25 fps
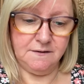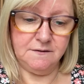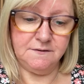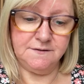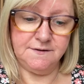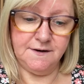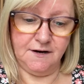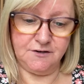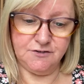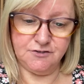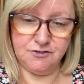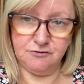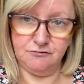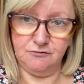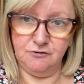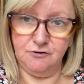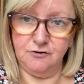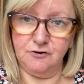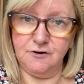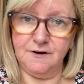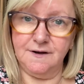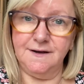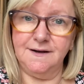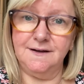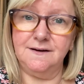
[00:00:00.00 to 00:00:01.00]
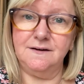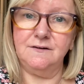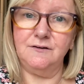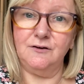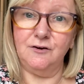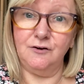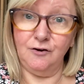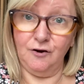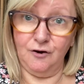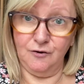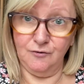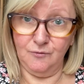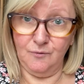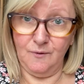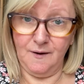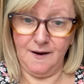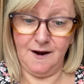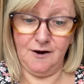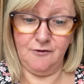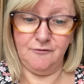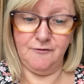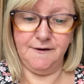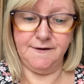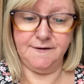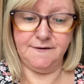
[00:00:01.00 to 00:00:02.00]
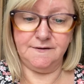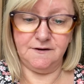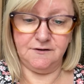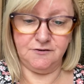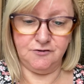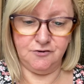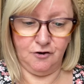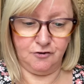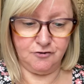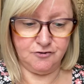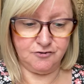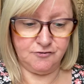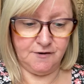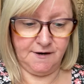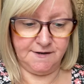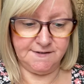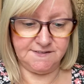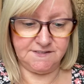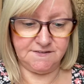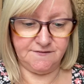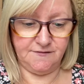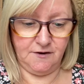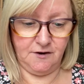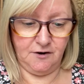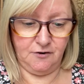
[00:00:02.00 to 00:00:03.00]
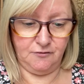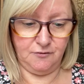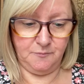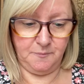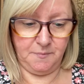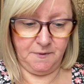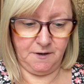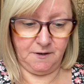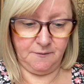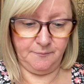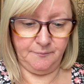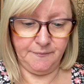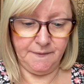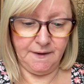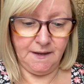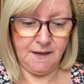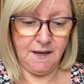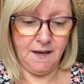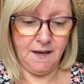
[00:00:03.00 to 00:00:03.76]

natural looking, long wearing and non-transferable.